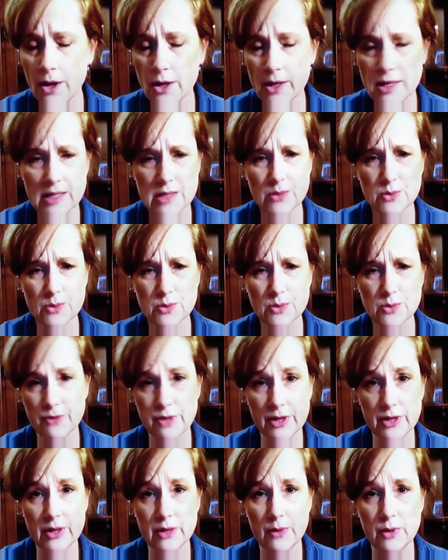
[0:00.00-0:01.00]
her kids were
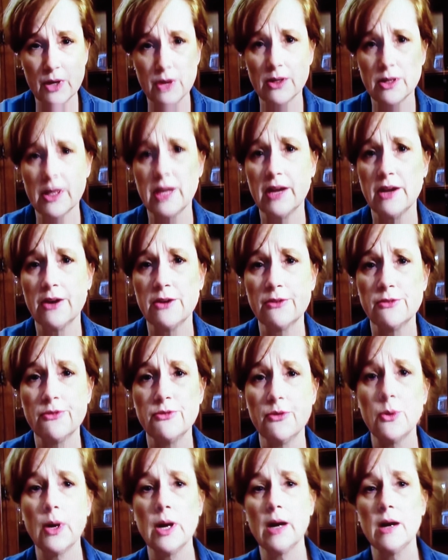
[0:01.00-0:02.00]
very well cared
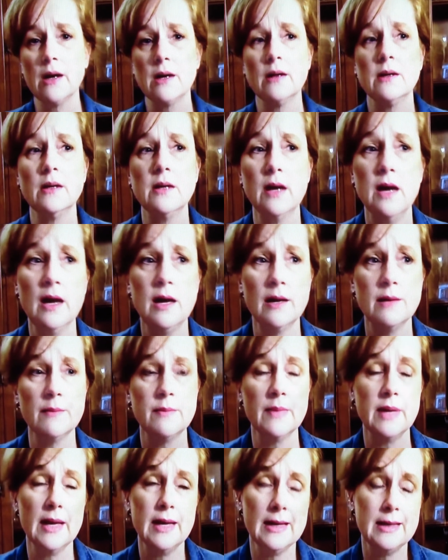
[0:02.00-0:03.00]
for.
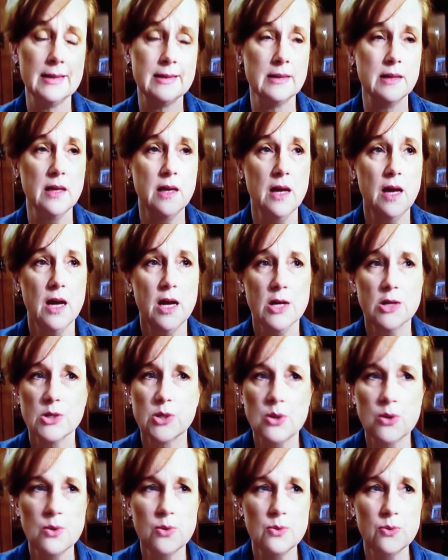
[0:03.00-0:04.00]
And
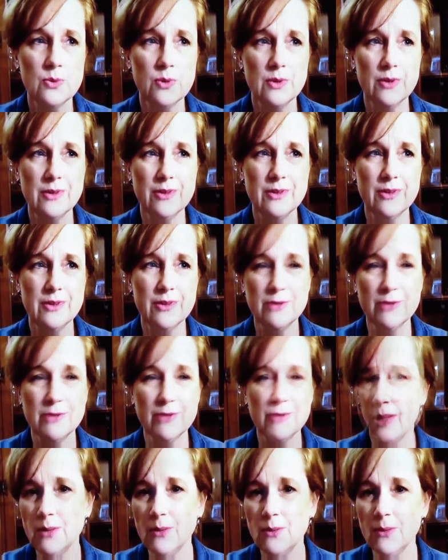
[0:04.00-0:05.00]
so there
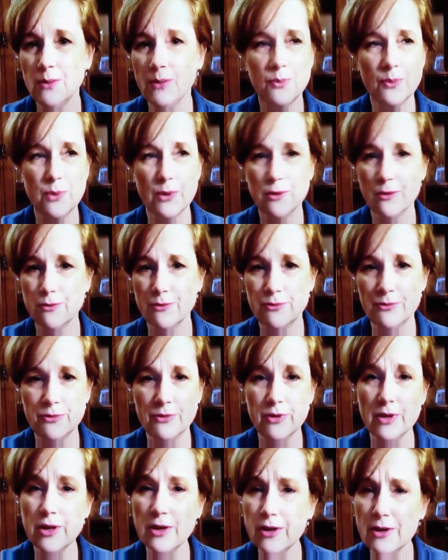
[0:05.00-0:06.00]
really were
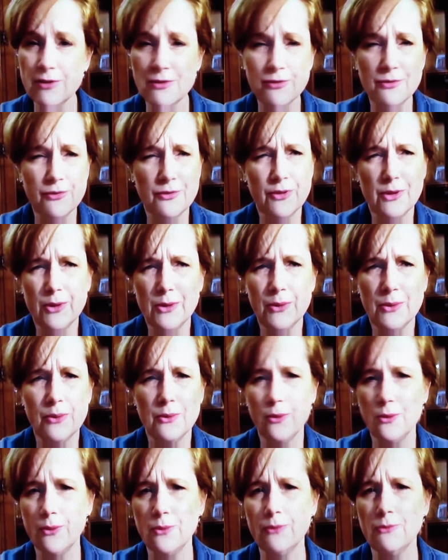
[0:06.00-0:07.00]
very
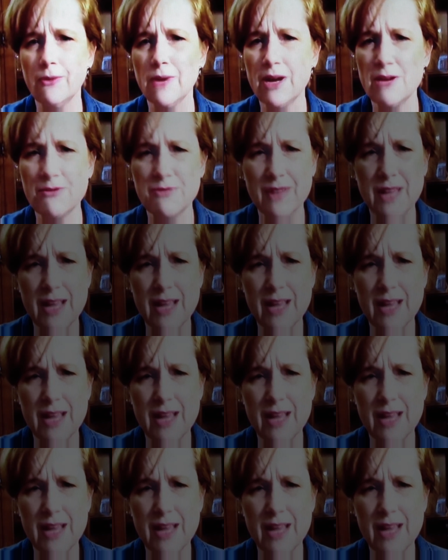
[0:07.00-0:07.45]
few red